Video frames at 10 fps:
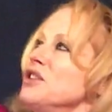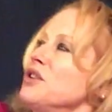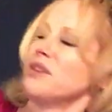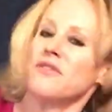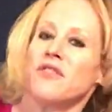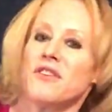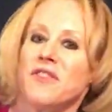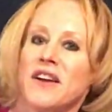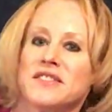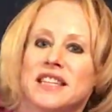2, 3, 4,
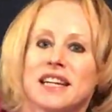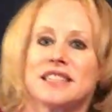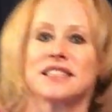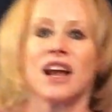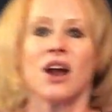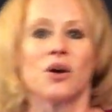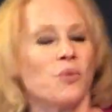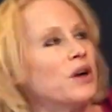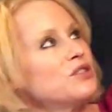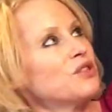5, 6.
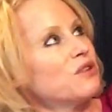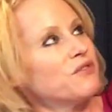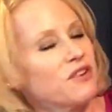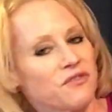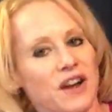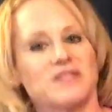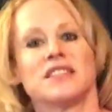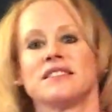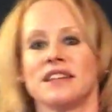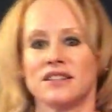1, 2, 3, 4, 5,
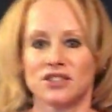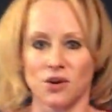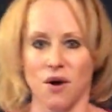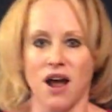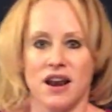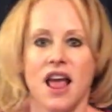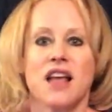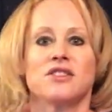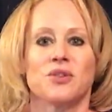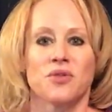6, and so on.
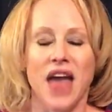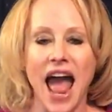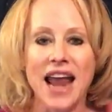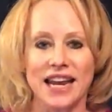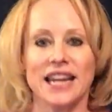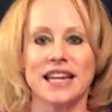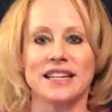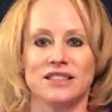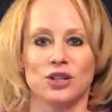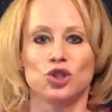So that
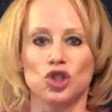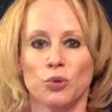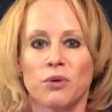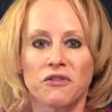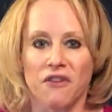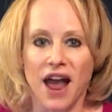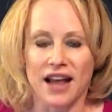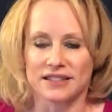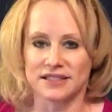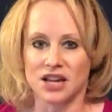is a super
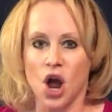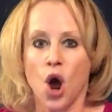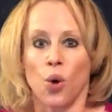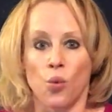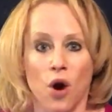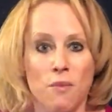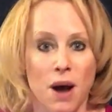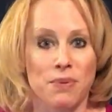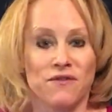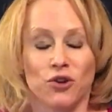fast warm
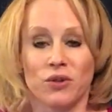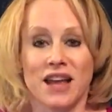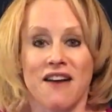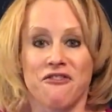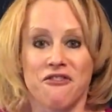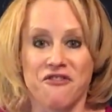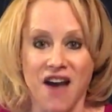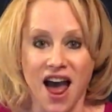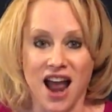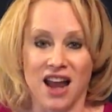up if you only have
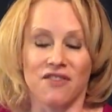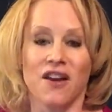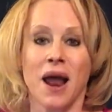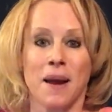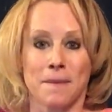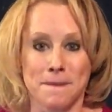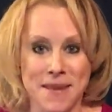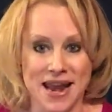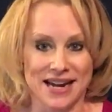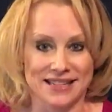5
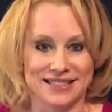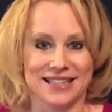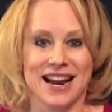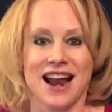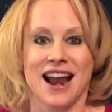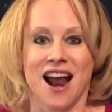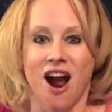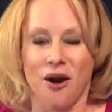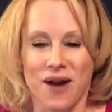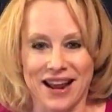minutes.
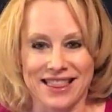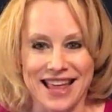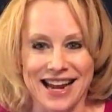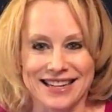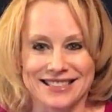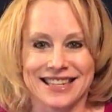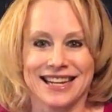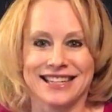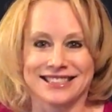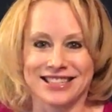All right, thanks.
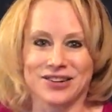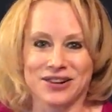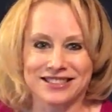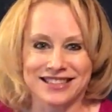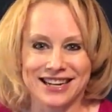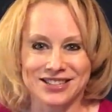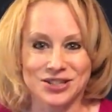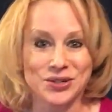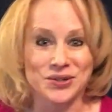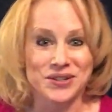See you on stage
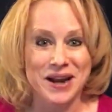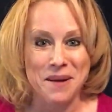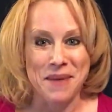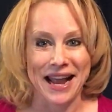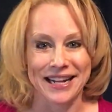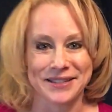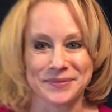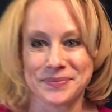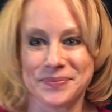soon. Bye.